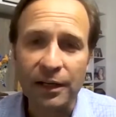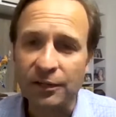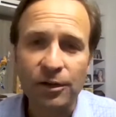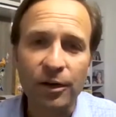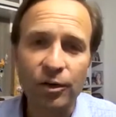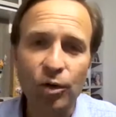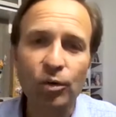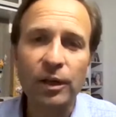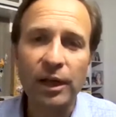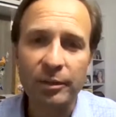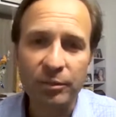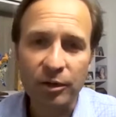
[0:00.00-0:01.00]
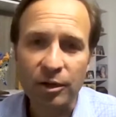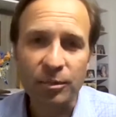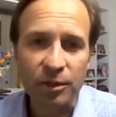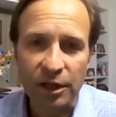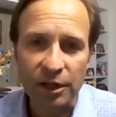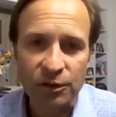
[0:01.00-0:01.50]
is there are no liability
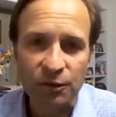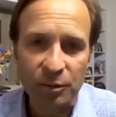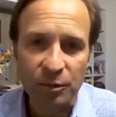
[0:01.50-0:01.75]
protections for